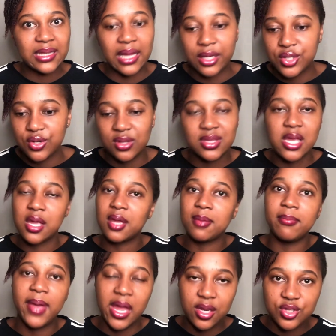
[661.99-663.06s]
that you think
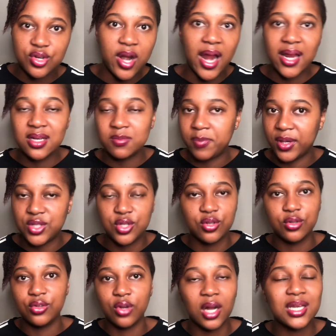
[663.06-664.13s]
may trend, but
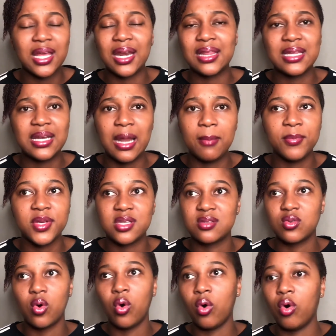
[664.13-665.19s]
you're not getting the numbers.
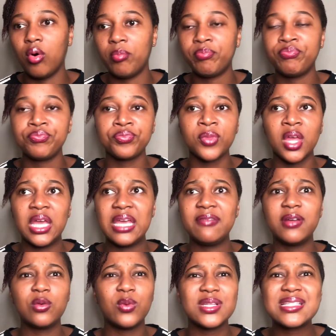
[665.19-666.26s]
Or
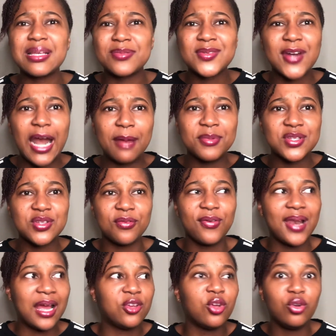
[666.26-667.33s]
even with subscribers, you feel
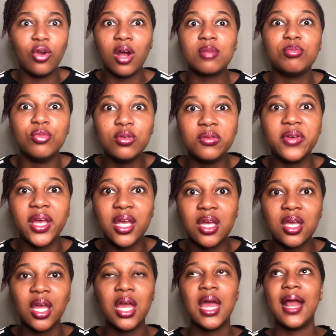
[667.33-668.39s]
like you're not
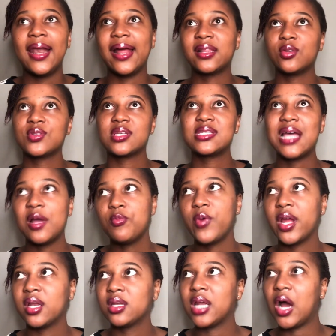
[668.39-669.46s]
moving. Like, there was a time
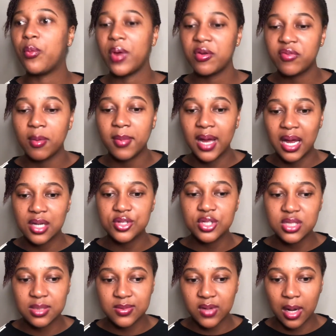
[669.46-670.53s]
when I went from 100
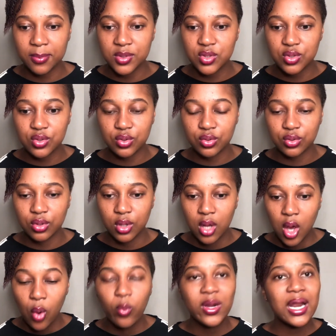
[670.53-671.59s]
subscribers to,
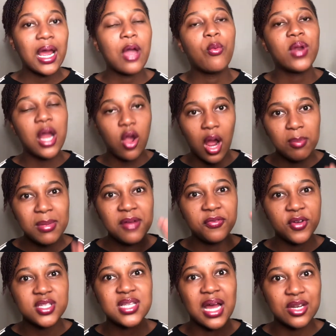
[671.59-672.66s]
when I got my
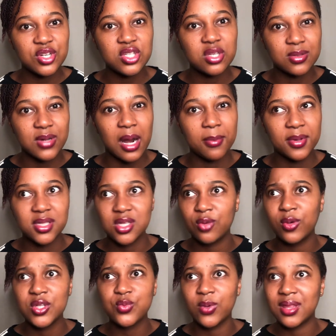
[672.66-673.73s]
first 100 subscribers, it
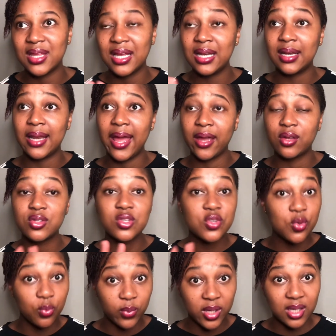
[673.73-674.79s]
was within like
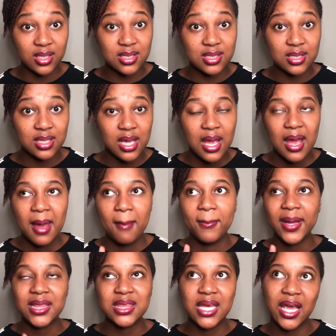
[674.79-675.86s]
2 weeks.
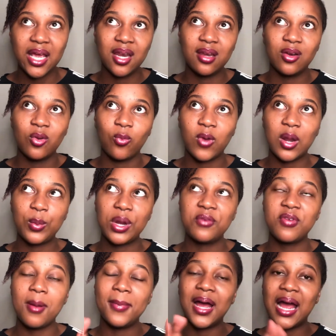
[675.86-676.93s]
But then when I went
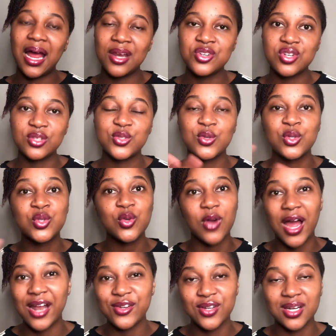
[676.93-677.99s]
from 100 to
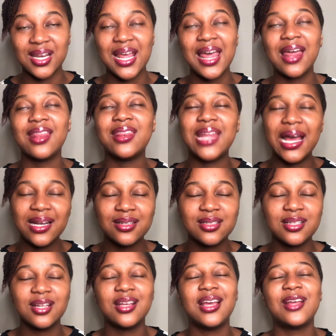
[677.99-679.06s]
200,
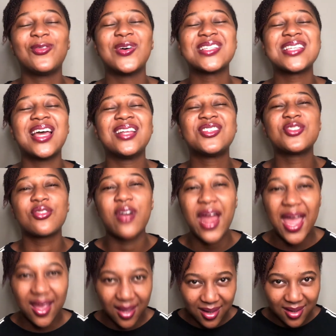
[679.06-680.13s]
it was a
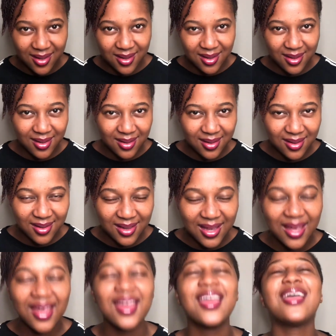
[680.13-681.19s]
drag.
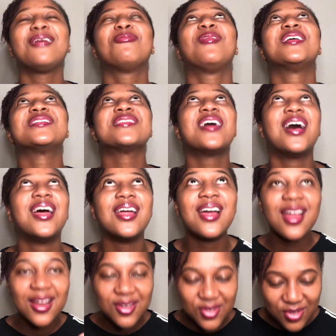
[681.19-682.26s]
It was a
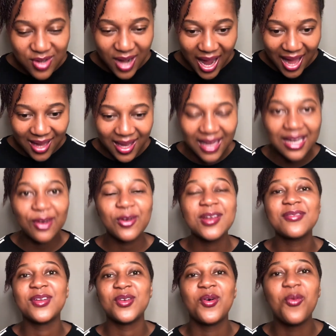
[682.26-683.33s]
drag, and I don't
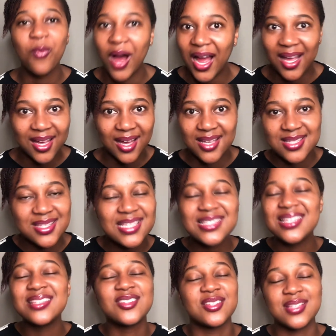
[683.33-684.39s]
even know why, guys. These
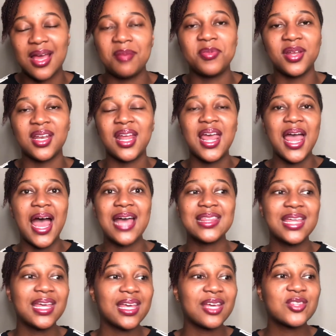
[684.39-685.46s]
things just happen. I
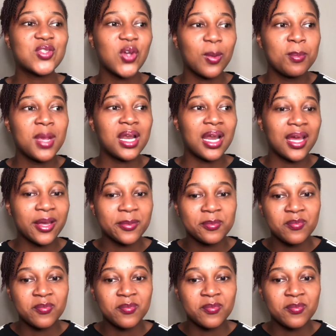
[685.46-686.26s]
think it took me like